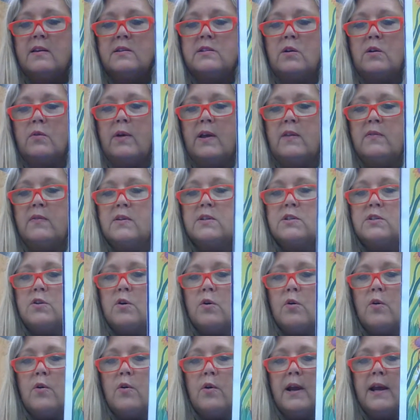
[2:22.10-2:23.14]
So in the
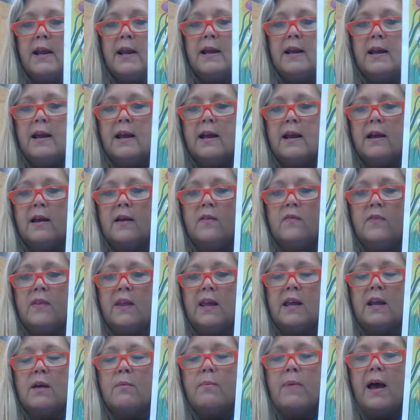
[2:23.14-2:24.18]
story,
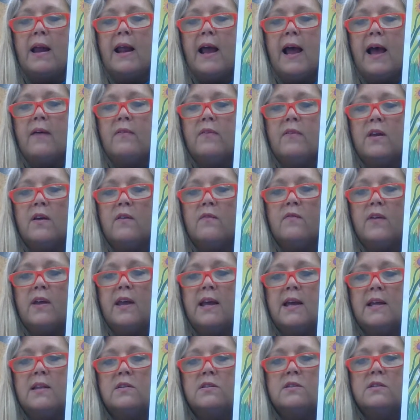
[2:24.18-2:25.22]
think about how the
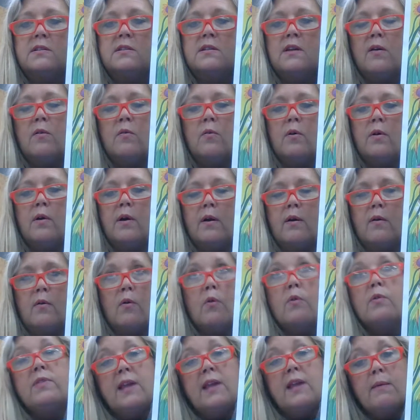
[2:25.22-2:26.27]
events,
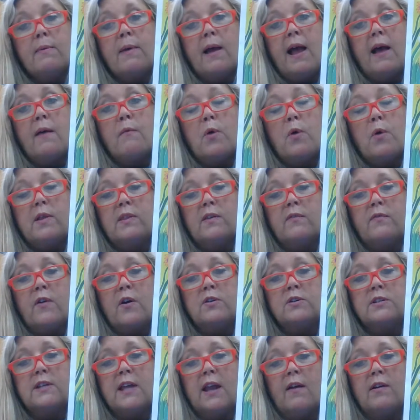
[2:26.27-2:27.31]
or think about how what the
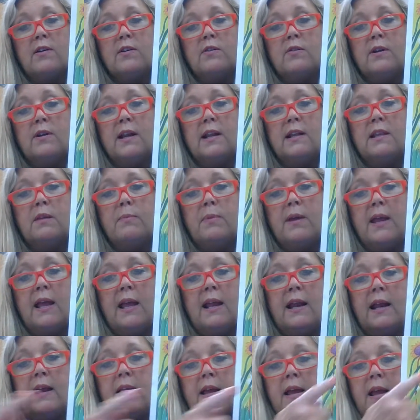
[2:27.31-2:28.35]
first character did at the
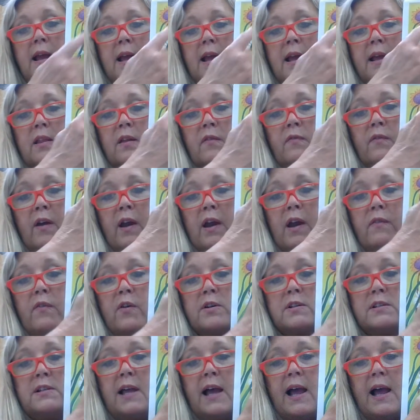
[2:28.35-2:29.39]
beginning. The very
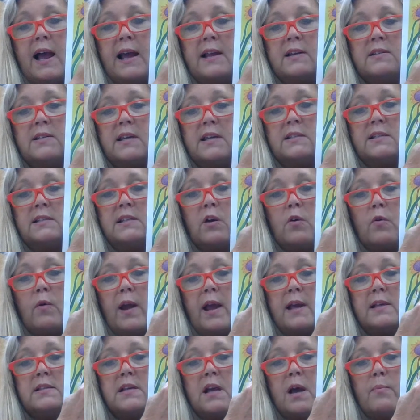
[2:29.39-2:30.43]
first line says the
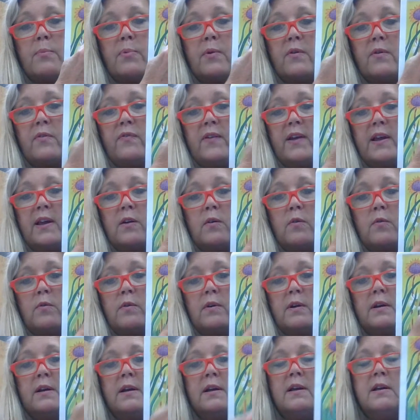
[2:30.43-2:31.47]
grasshopper fiddled.
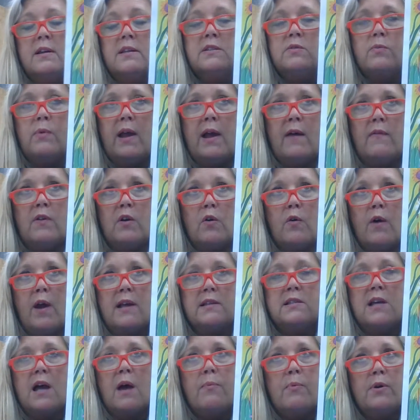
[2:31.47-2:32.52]
So we have the
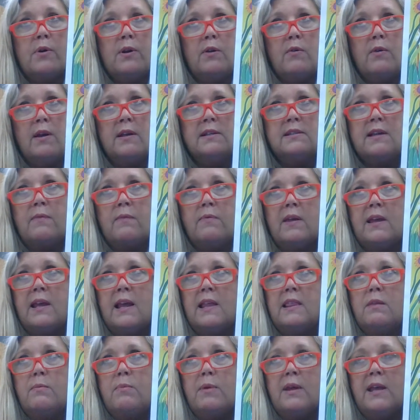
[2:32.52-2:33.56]
grasshopper doing something
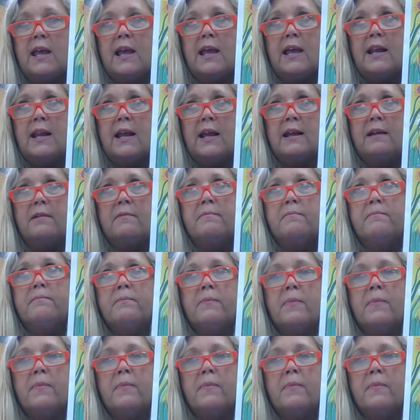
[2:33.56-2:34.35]
at the beginning,